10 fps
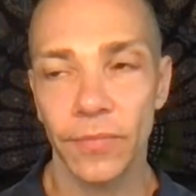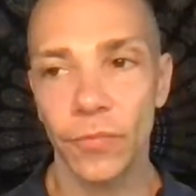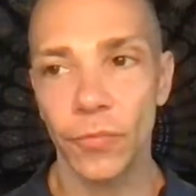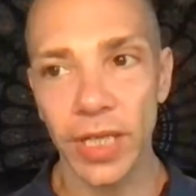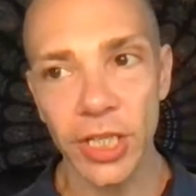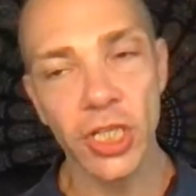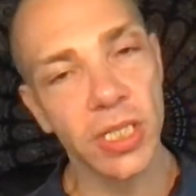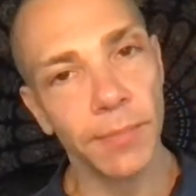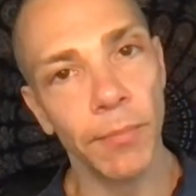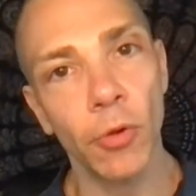really just
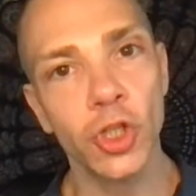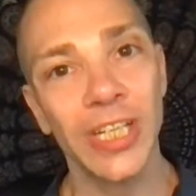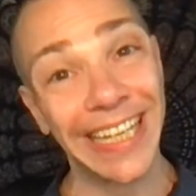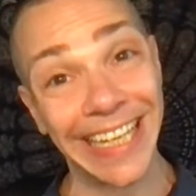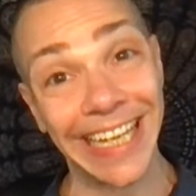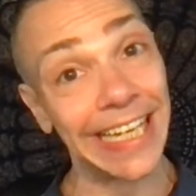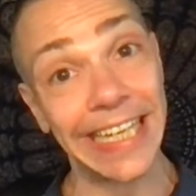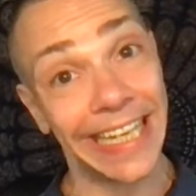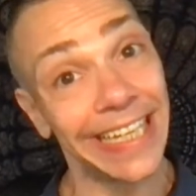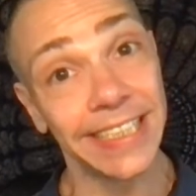emotionally
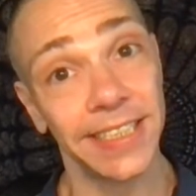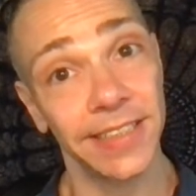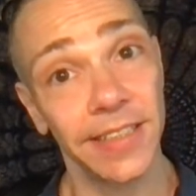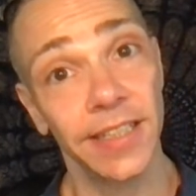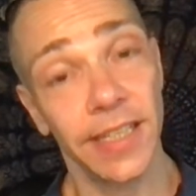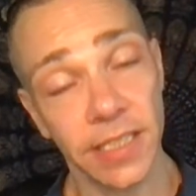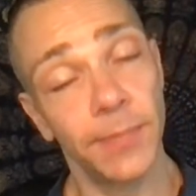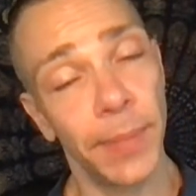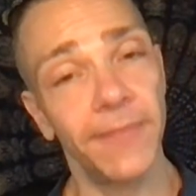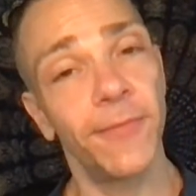neat is a
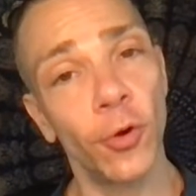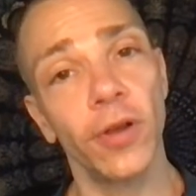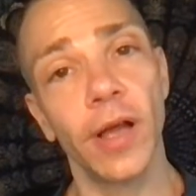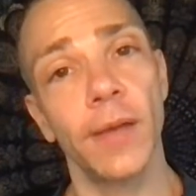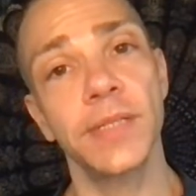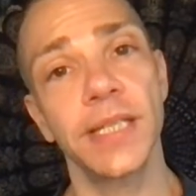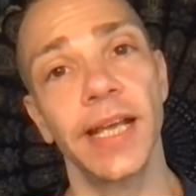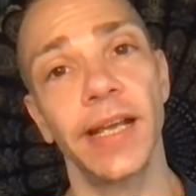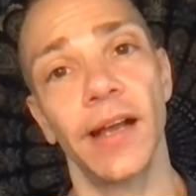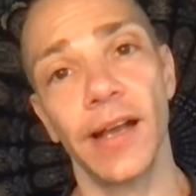big 4 of Cups
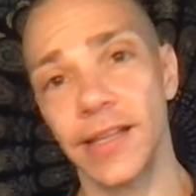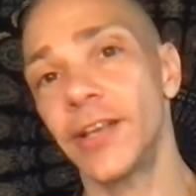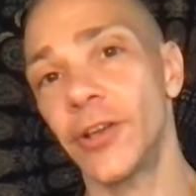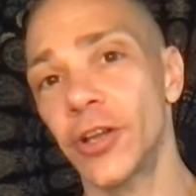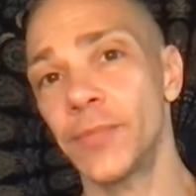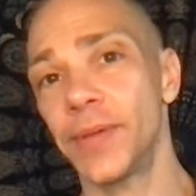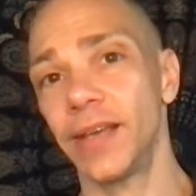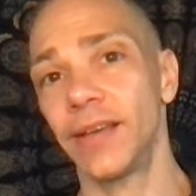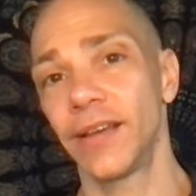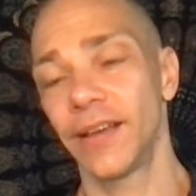thing, I think you're going to
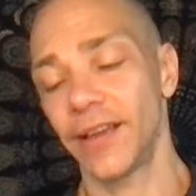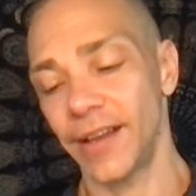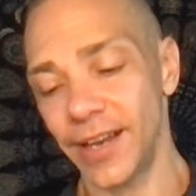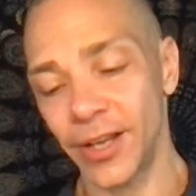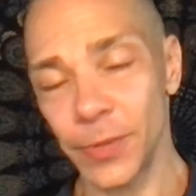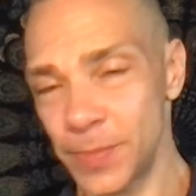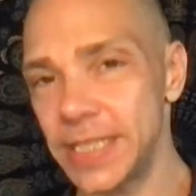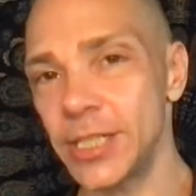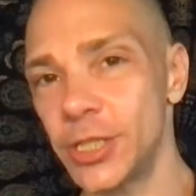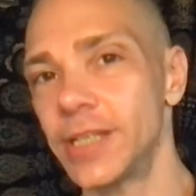be in a good
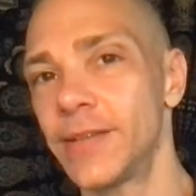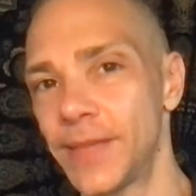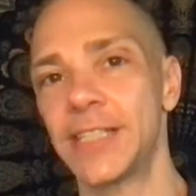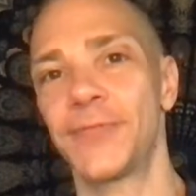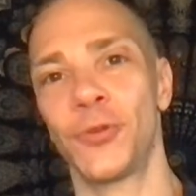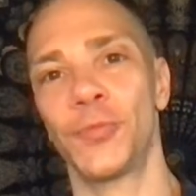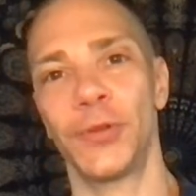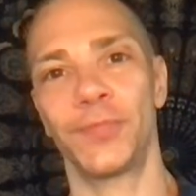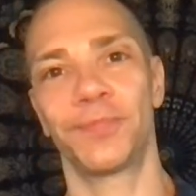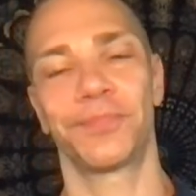position this full
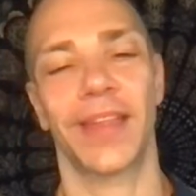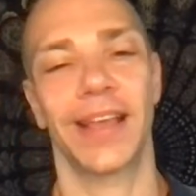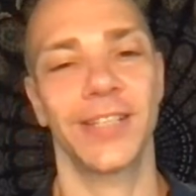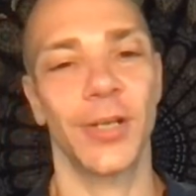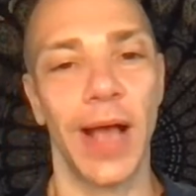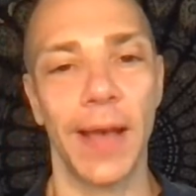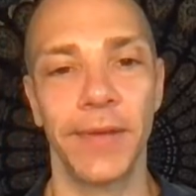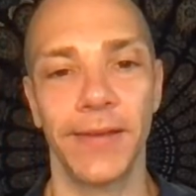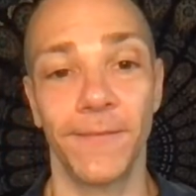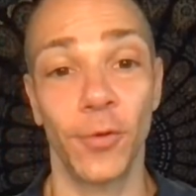moon. So
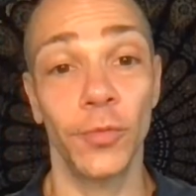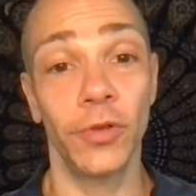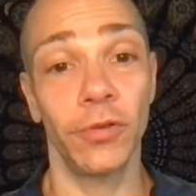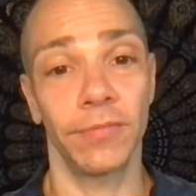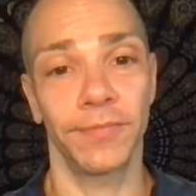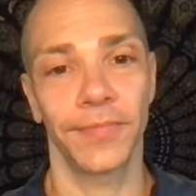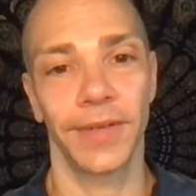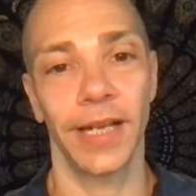happy full moon in